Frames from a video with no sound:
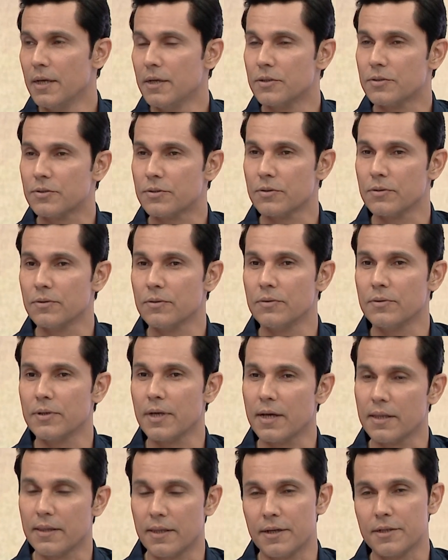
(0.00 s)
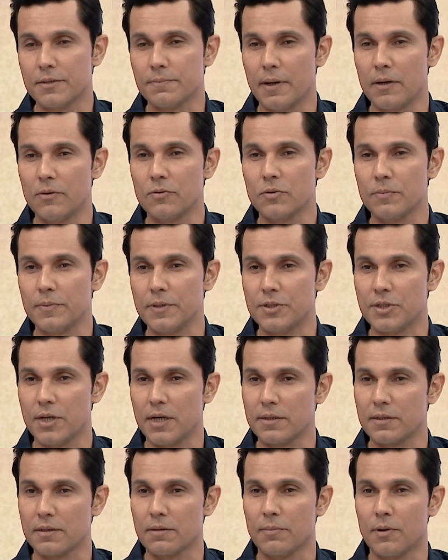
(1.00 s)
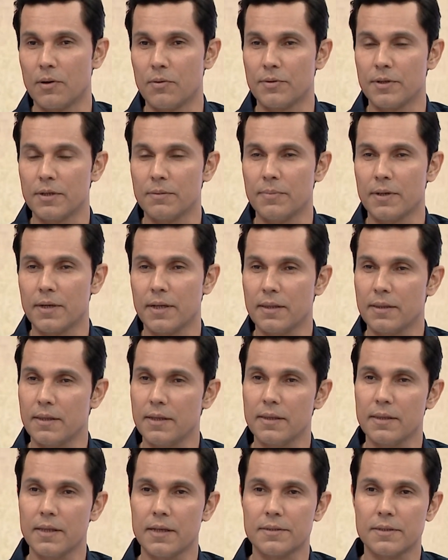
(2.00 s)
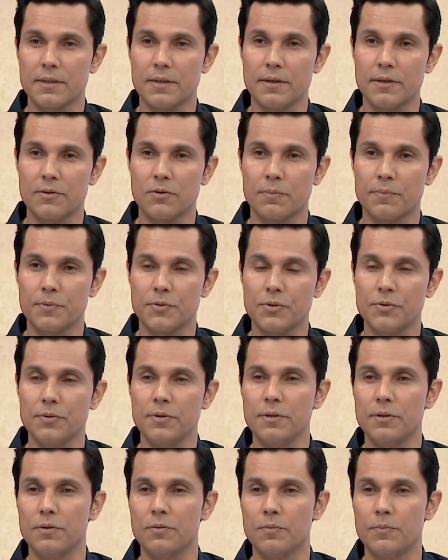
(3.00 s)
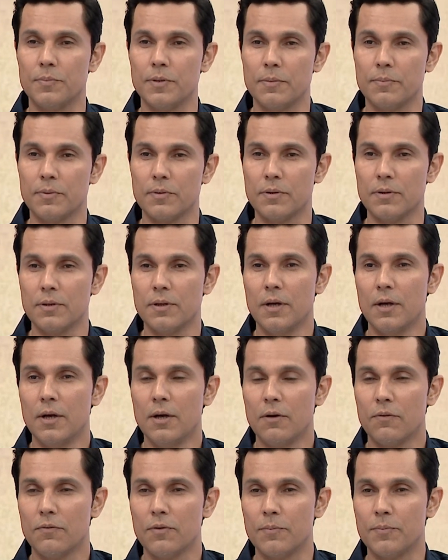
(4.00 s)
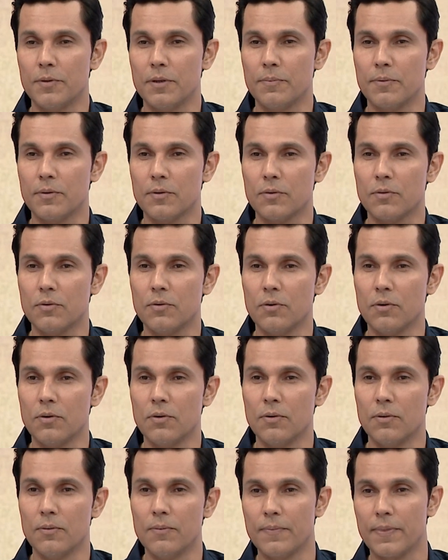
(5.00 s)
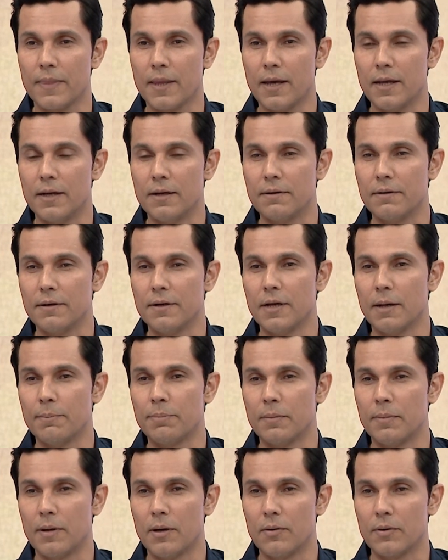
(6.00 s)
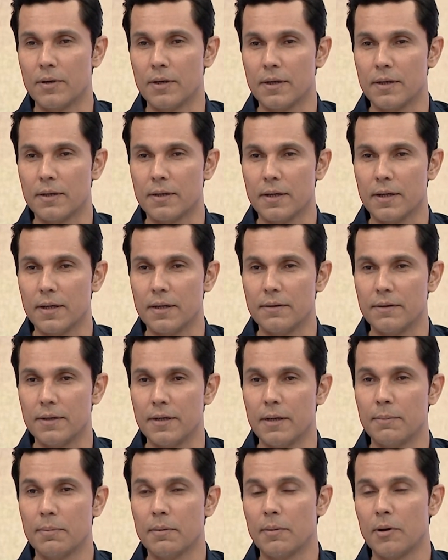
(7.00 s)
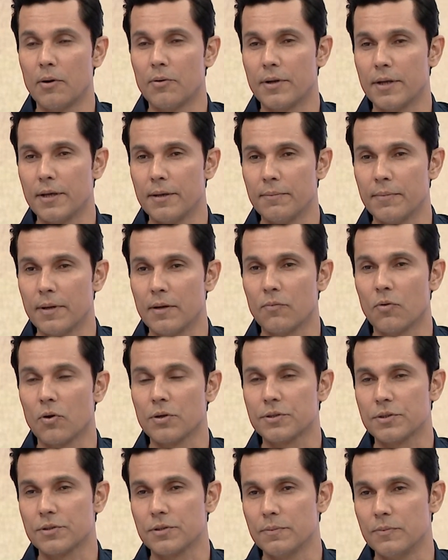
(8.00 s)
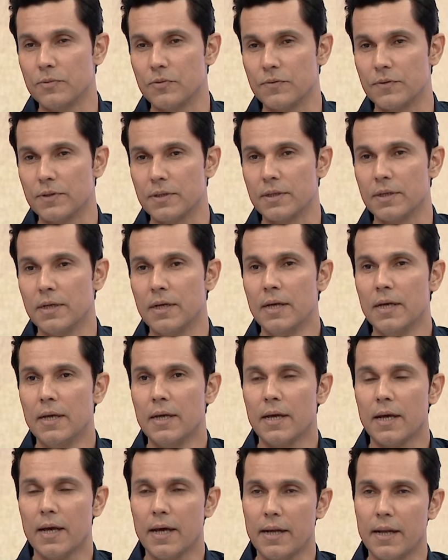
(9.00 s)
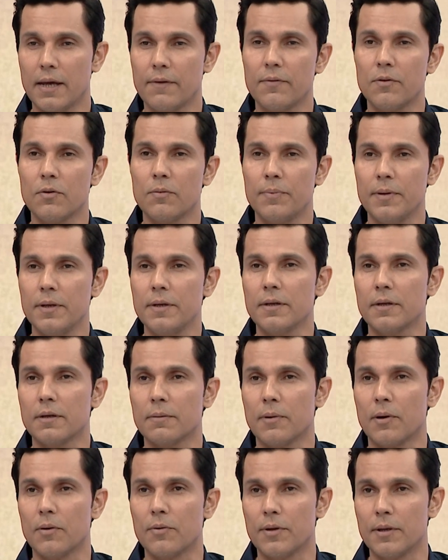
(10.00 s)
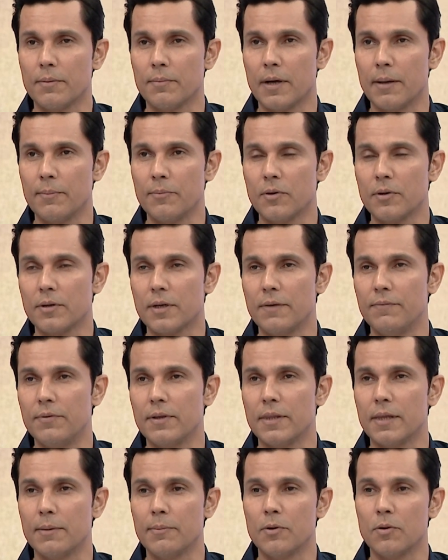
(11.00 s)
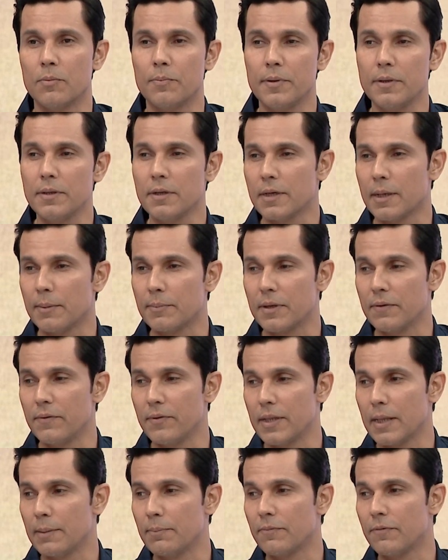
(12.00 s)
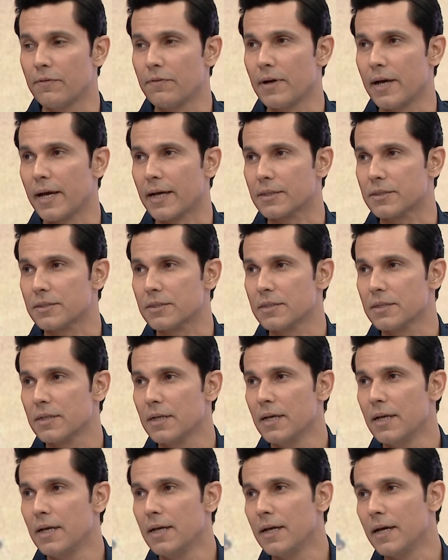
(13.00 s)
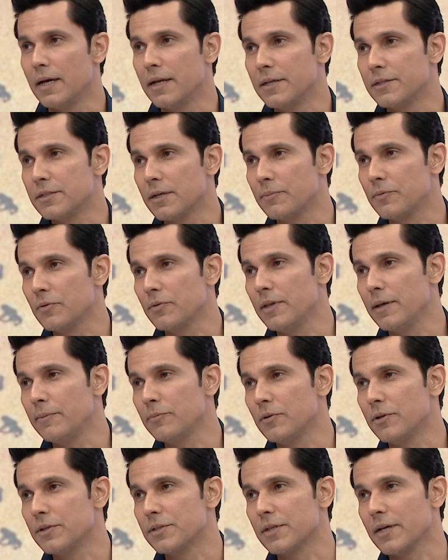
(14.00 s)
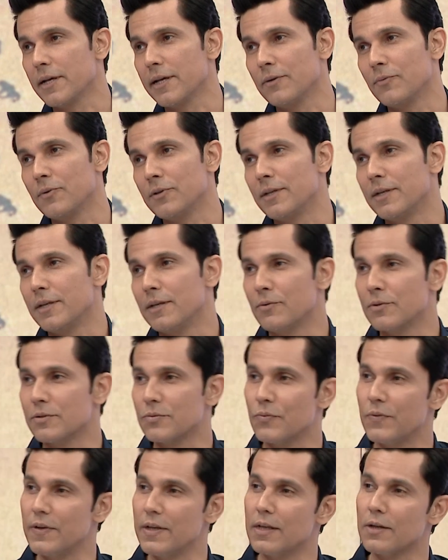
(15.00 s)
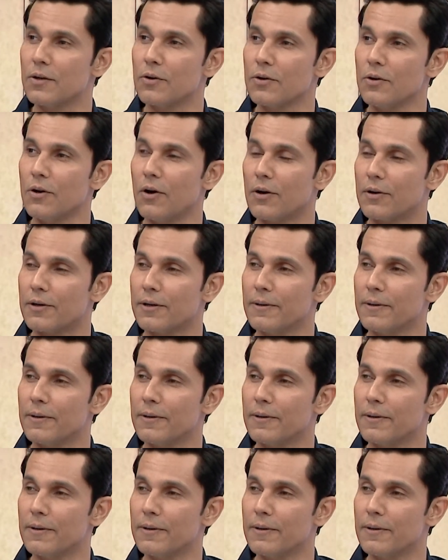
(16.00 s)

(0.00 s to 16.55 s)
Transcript: So yeah, there is bound to be chatter about it, but I think that's a great opportunity to people, for people to go and read up about it and read up about him and watch the movie and have an opinion about him. I'm not giving them an opinion, I'm giving them facts. Hmm. And it's up to them to decide whether he was veer or not.